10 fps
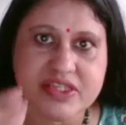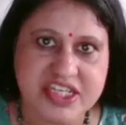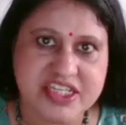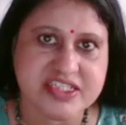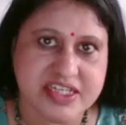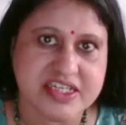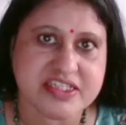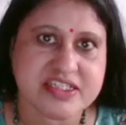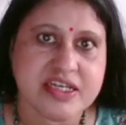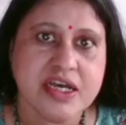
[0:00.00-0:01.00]

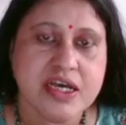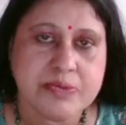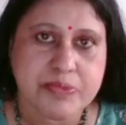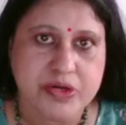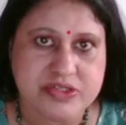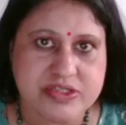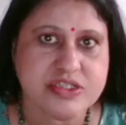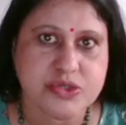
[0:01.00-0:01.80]
three-stage process.